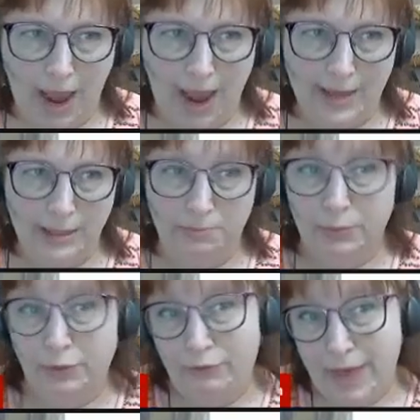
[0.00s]
way to
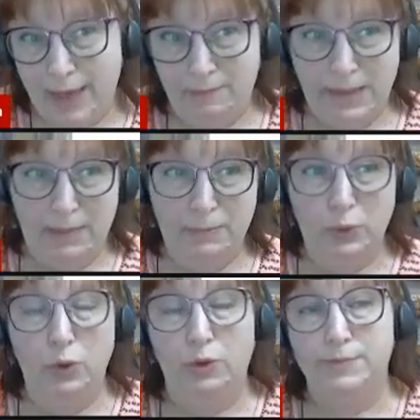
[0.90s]
prevent
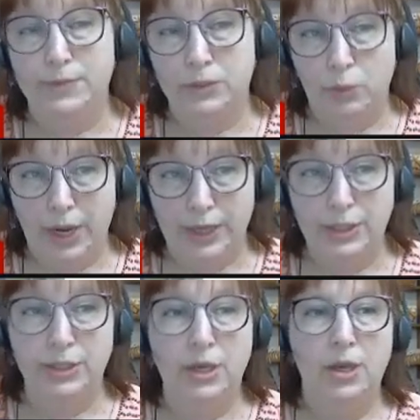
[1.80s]
people who have
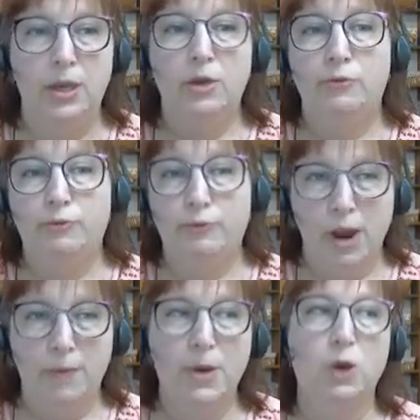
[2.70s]
switched
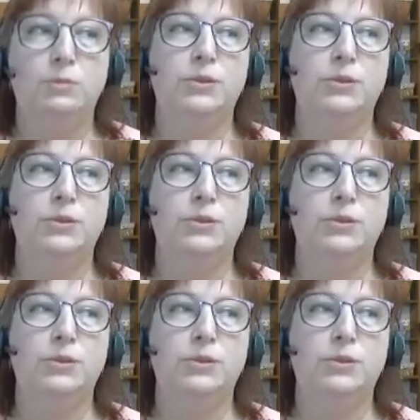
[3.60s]
from